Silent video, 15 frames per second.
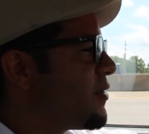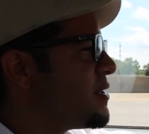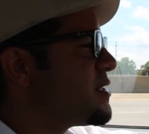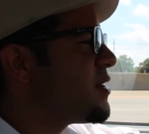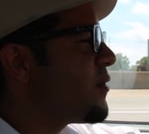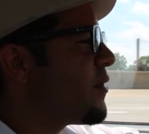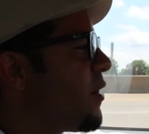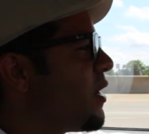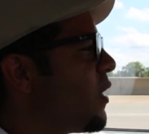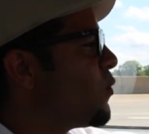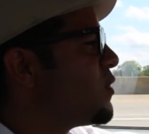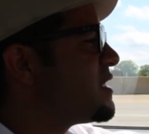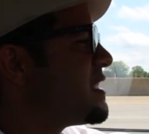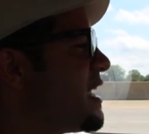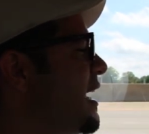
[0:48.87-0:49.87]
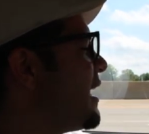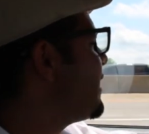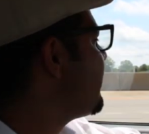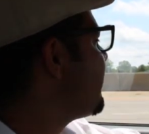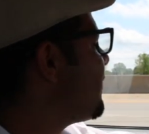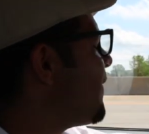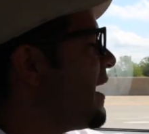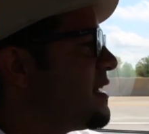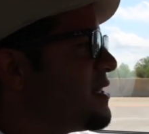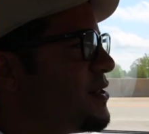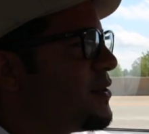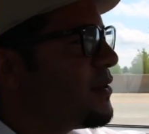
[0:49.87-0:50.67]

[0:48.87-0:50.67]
Chris Arreola was taking the fight